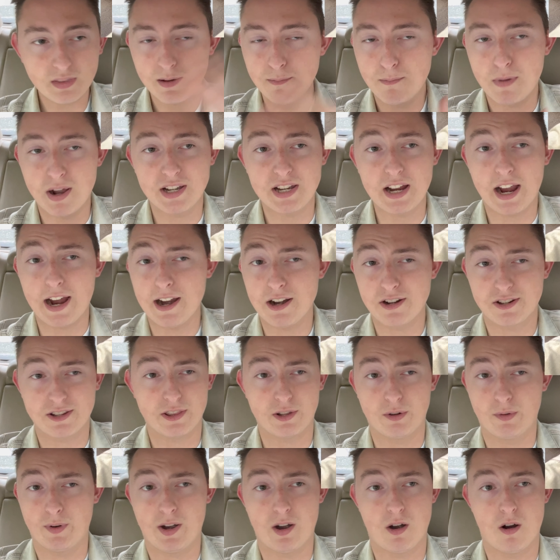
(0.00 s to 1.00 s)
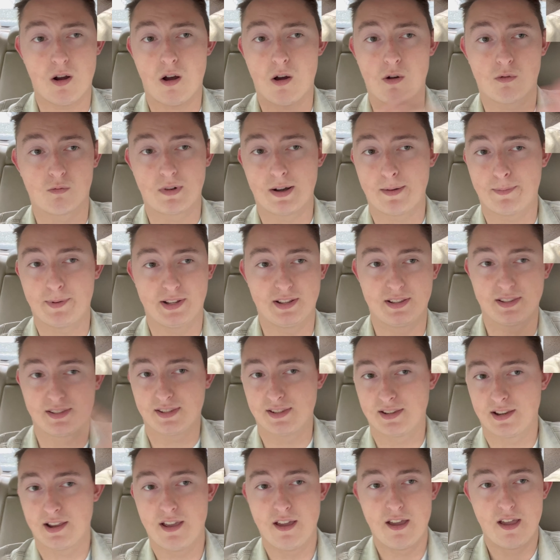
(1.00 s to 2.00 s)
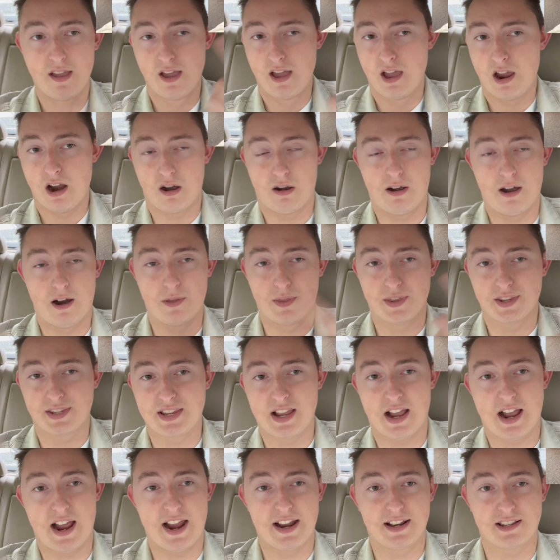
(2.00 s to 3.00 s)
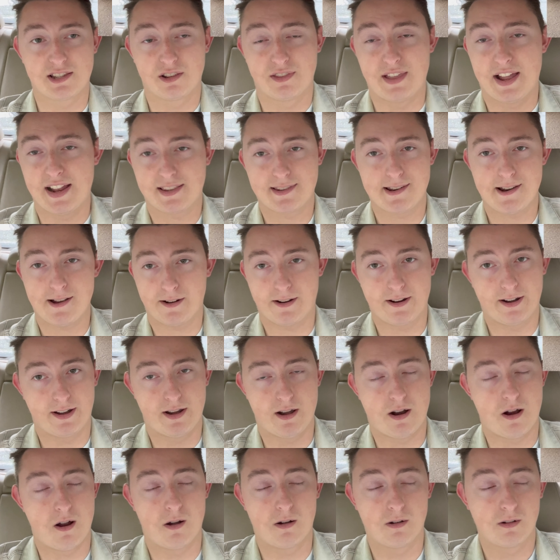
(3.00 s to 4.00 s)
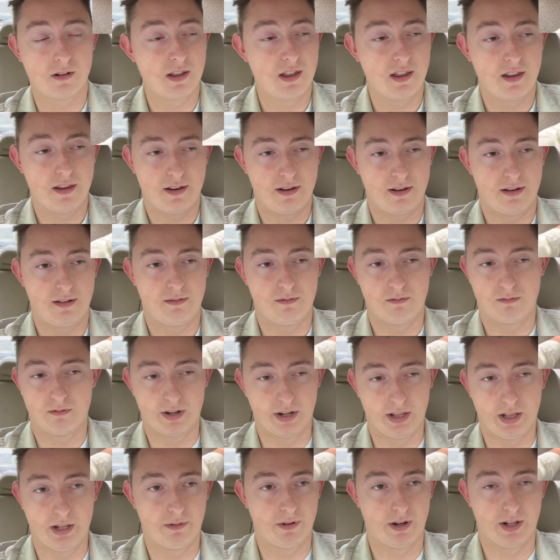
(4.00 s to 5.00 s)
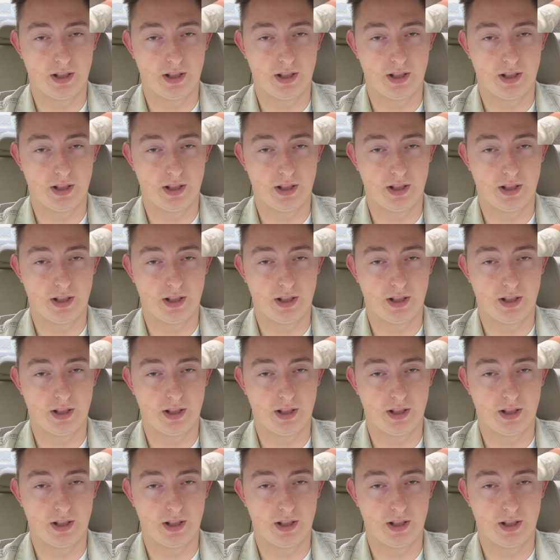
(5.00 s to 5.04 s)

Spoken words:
my tires in the rear are all ribbons around the side, so that's not good at all. Really